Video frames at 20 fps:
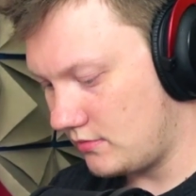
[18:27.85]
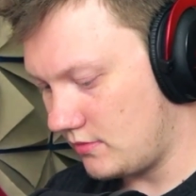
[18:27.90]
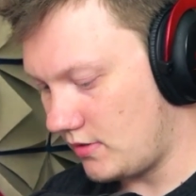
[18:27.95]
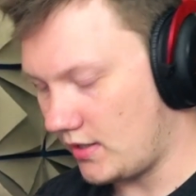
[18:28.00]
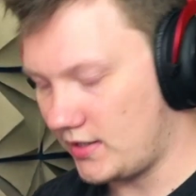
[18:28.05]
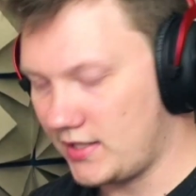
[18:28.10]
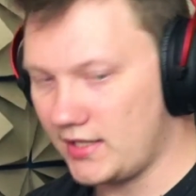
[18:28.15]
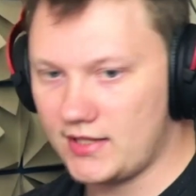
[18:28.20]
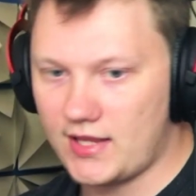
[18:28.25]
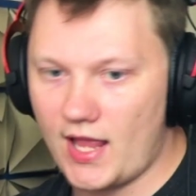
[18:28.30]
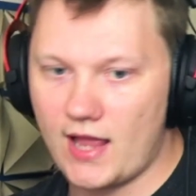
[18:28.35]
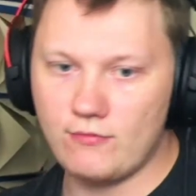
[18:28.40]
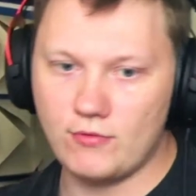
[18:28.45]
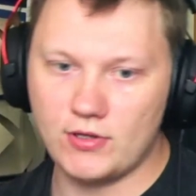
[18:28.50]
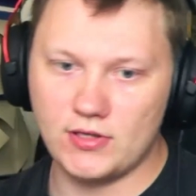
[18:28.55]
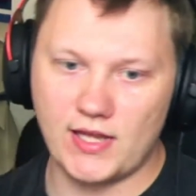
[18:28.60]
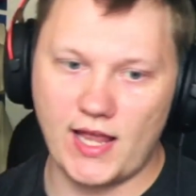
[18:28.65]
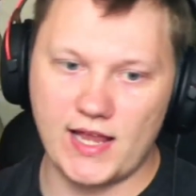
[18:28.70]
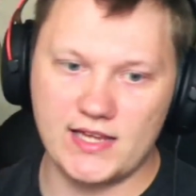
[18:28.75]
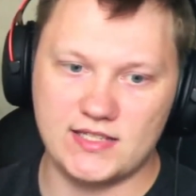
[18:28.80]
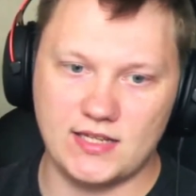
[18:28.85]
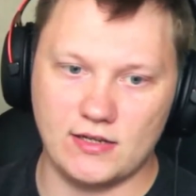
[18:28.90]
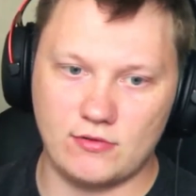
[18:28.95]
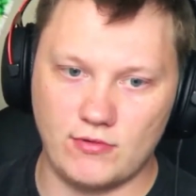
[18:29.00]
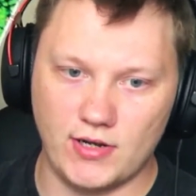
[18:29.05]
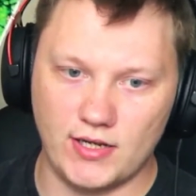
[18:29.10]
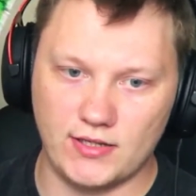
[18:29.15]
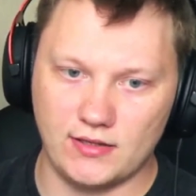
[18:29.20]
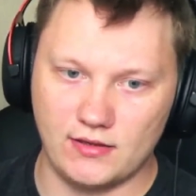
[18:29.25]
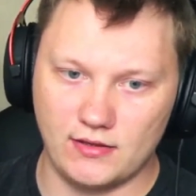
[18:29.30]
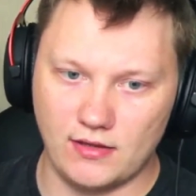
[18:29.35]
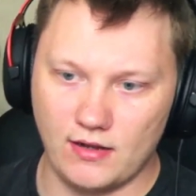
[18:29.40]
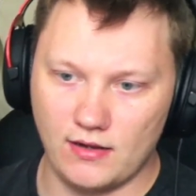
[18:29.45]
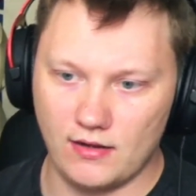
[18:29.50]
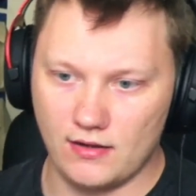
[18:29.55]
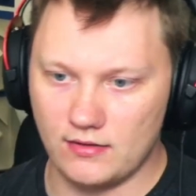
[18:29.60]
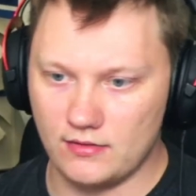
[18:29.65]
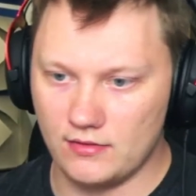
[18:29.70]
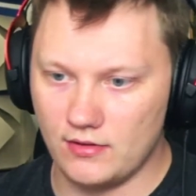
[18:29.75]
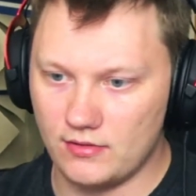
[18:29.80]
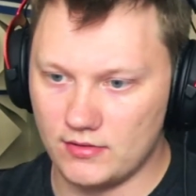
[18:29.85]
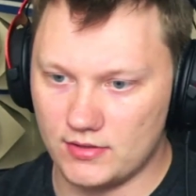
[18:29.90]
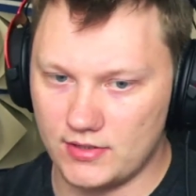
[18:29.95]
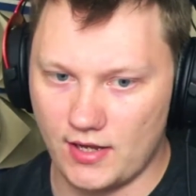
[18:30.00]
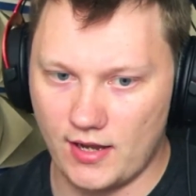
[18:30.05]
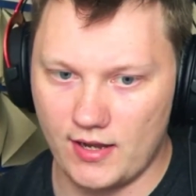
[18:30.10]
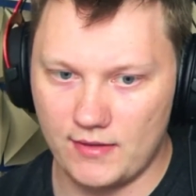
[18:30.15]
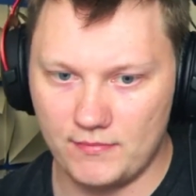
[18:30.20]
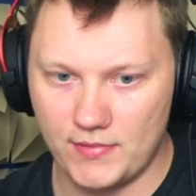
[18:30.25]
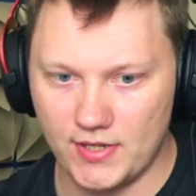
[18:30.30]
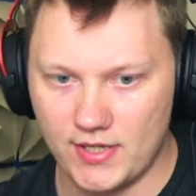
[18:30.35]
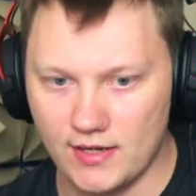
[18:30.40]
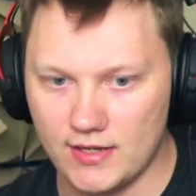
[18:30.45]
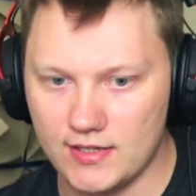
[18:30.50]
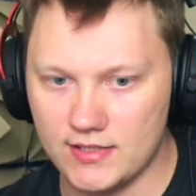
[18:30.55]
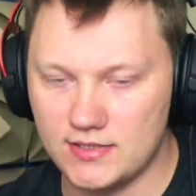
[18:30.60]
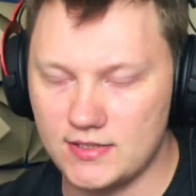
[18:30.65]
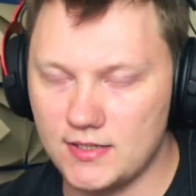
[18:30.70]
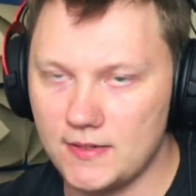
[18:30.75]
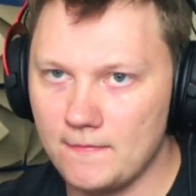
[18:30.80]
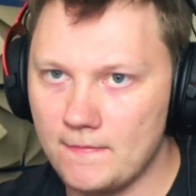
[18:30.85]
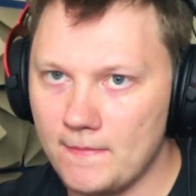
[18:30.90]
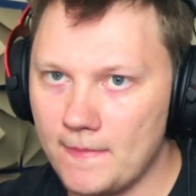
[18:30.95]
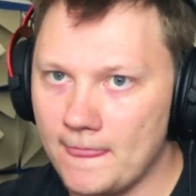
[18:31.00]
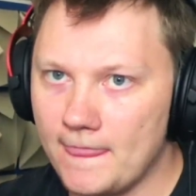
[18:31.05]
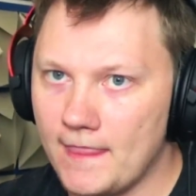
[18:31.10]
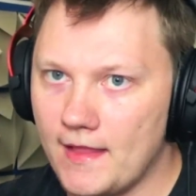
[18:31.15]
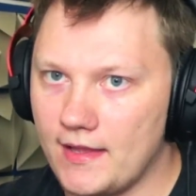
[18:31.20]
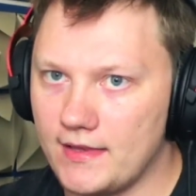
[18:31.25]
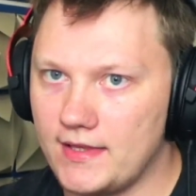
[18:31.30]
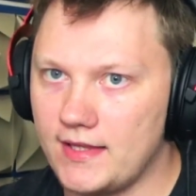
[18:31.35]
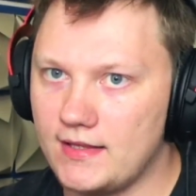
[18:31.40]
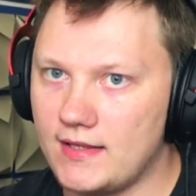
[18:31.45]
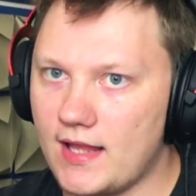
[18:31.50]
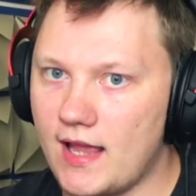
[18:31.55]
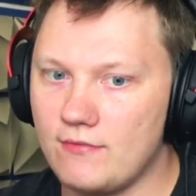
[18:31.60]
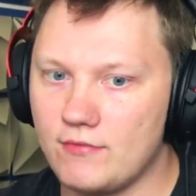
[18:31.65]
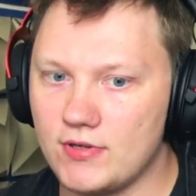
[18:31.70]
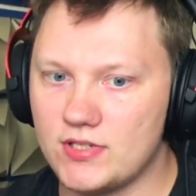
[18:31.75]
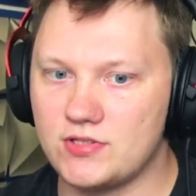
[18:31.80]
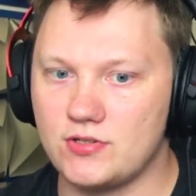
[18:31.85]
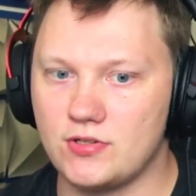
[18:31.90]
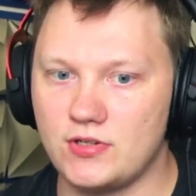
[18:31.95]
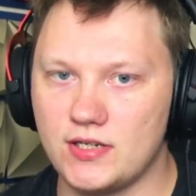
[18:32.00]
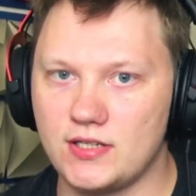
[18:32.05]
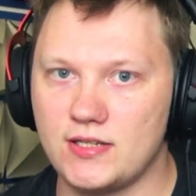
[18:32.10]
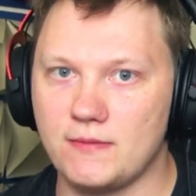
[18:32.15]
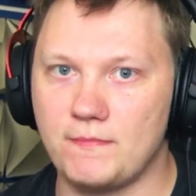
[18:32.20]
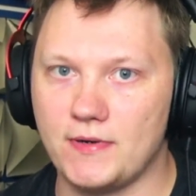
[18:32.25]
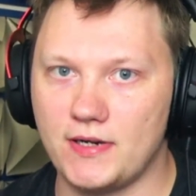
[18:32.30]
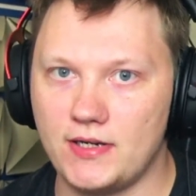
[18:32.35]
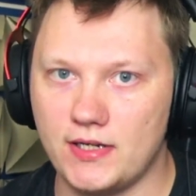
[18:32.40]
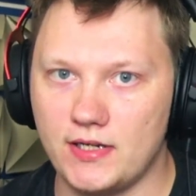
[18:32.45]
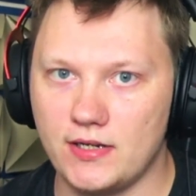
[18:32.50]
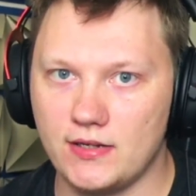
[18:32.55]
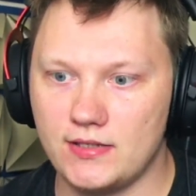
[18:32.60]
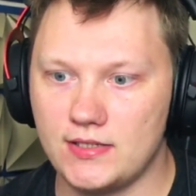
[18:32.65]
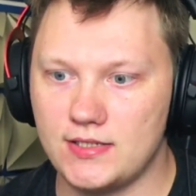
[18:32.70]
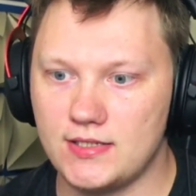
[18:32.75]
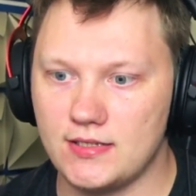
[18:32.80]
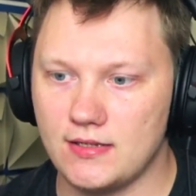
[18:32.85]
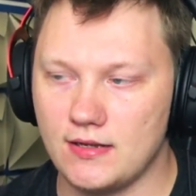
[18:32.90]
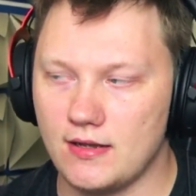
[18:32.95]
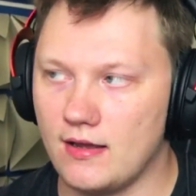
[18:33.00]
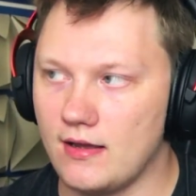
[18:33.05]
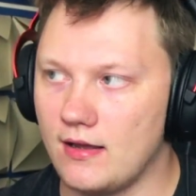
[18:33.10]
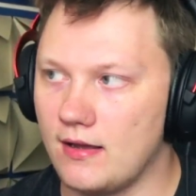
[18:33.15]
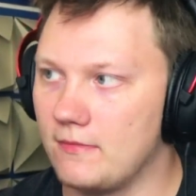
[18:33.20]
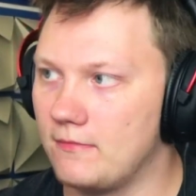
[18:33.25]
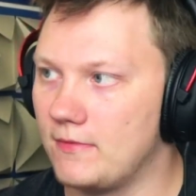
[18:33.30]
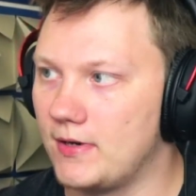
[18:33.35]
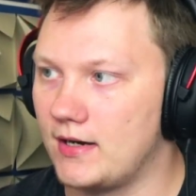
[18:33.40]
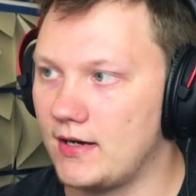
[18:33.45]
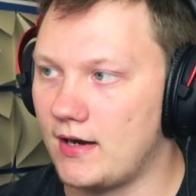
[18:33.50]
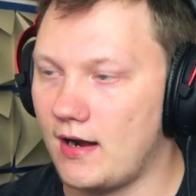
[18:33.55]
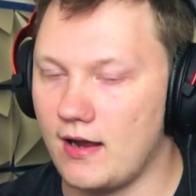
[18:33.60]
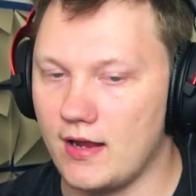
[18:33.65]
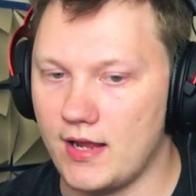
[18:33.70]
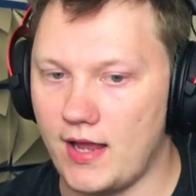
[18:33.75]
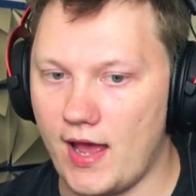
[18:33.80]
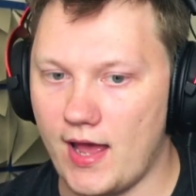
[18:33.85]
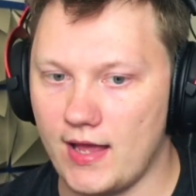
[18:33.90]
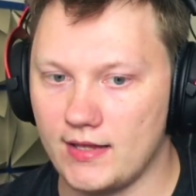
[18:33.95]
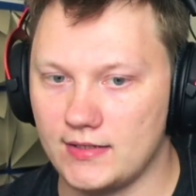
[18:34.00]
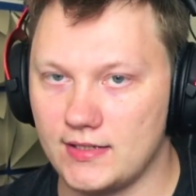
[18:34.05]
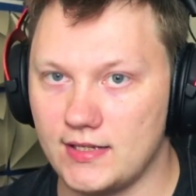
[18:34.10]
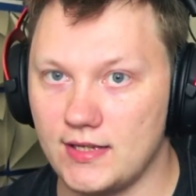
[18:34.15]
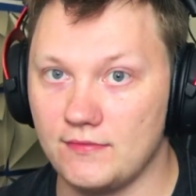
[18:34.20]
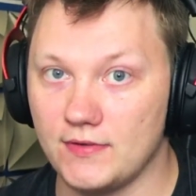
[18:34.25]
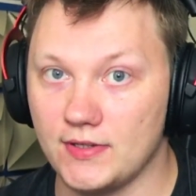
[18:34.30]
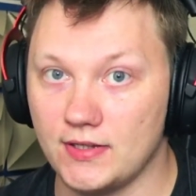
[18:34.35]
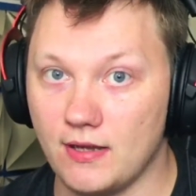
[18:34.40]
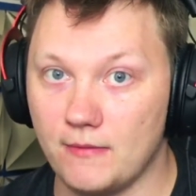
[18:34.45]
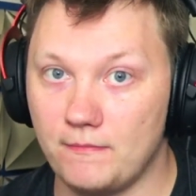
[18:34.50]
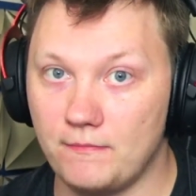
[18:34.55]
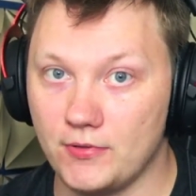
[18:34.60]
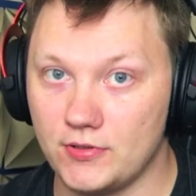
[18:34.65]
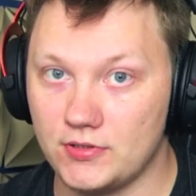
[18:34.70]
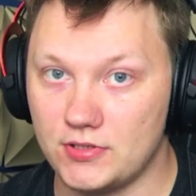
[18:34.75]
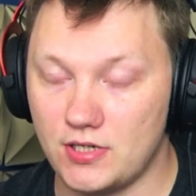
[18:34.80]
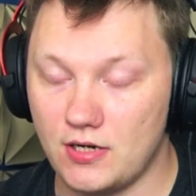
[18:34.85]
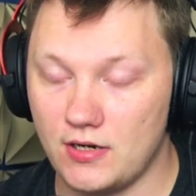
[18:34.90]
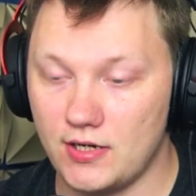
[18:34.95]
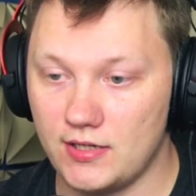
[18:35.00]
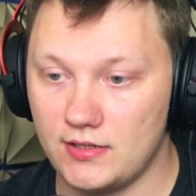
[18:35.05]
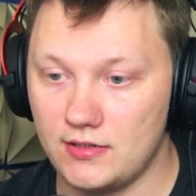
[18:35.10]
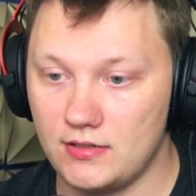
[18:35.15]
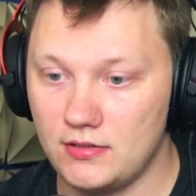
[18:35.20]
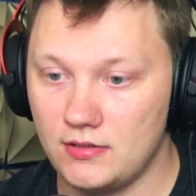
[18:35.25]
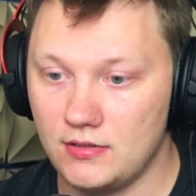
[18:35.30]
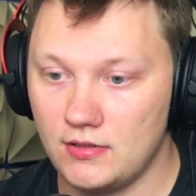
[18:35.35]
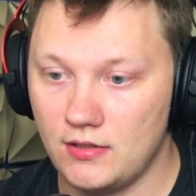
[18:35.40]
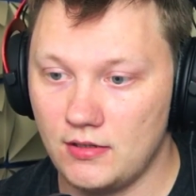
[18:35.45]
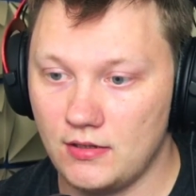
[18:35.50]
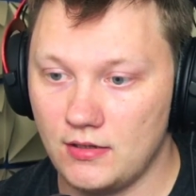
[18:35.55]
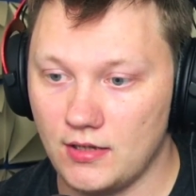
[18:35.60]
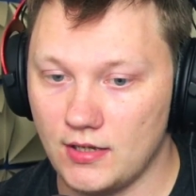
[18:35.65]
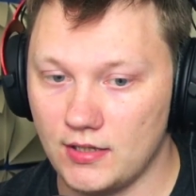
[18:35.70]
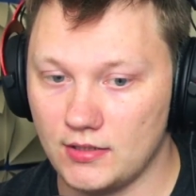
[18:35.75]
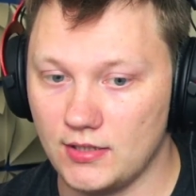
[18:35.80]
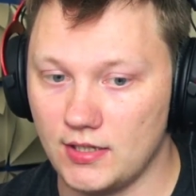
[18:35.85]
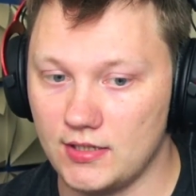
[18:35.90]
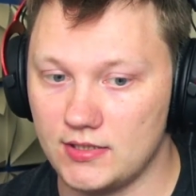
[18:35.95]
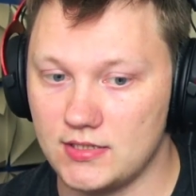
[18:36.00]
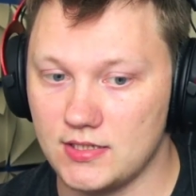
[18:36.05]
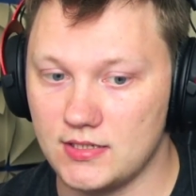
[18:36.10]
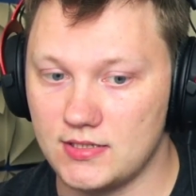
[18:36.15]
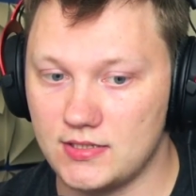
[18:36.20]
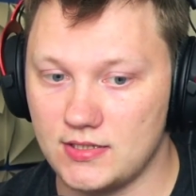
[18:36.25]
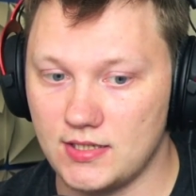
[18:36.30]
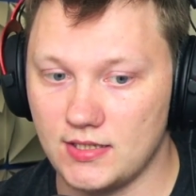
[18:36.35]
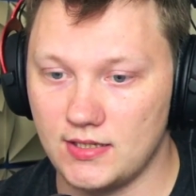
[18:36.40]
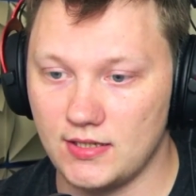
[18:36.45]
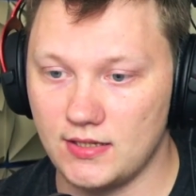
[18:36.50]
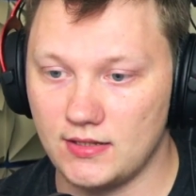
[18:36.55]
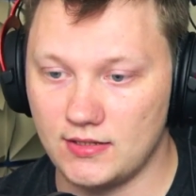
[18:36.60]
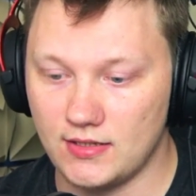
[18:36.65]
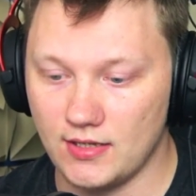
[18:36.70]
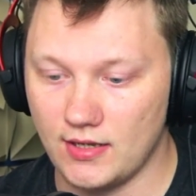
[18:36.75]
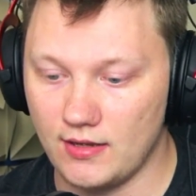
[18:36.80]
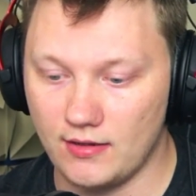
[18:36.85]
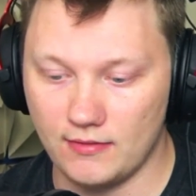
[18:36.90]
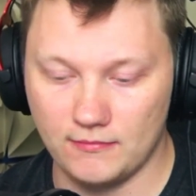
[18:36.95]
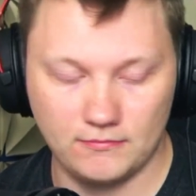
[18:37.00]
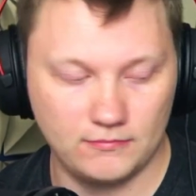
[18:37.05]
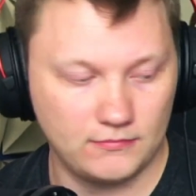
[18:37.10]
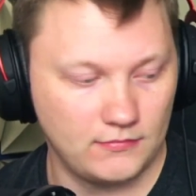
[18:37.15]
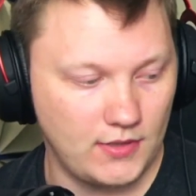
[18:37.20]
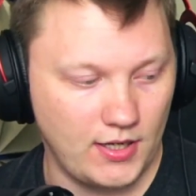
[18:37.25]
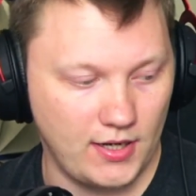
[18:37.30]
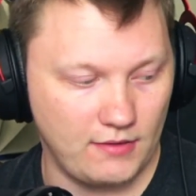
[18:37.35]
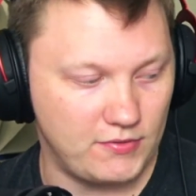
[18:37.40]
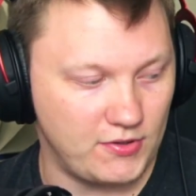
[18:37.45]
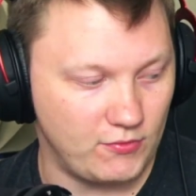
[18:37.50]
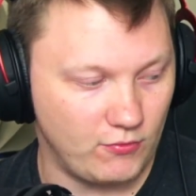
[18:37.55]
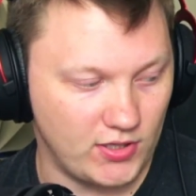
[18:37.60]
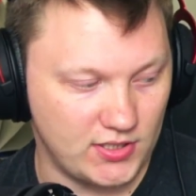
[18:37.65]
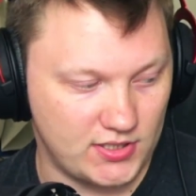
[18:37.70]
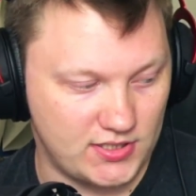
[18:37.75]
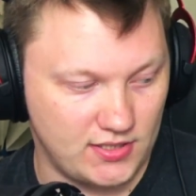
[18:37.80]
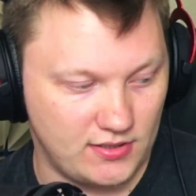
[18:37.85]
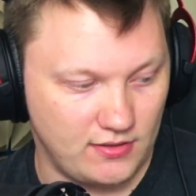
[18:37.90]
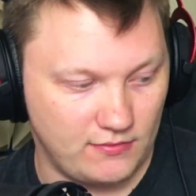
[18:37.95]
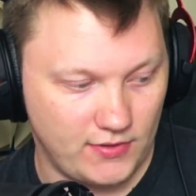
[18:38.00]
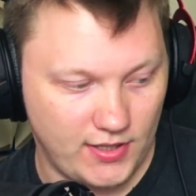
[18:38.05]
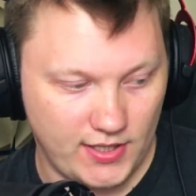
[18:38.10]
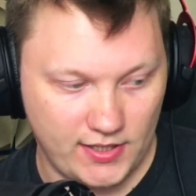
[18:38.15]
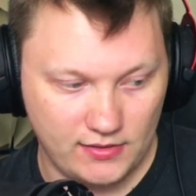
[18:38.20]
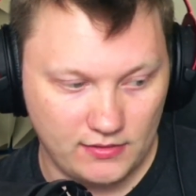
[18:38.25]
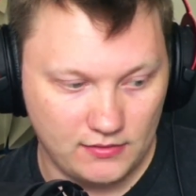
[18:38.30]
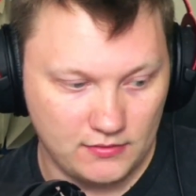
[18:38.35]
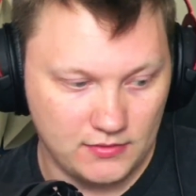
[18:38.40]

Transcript: I think that one lasted quite a long time, because I think that was during the periods where I had given up on drawing, and I just did it every once in a while.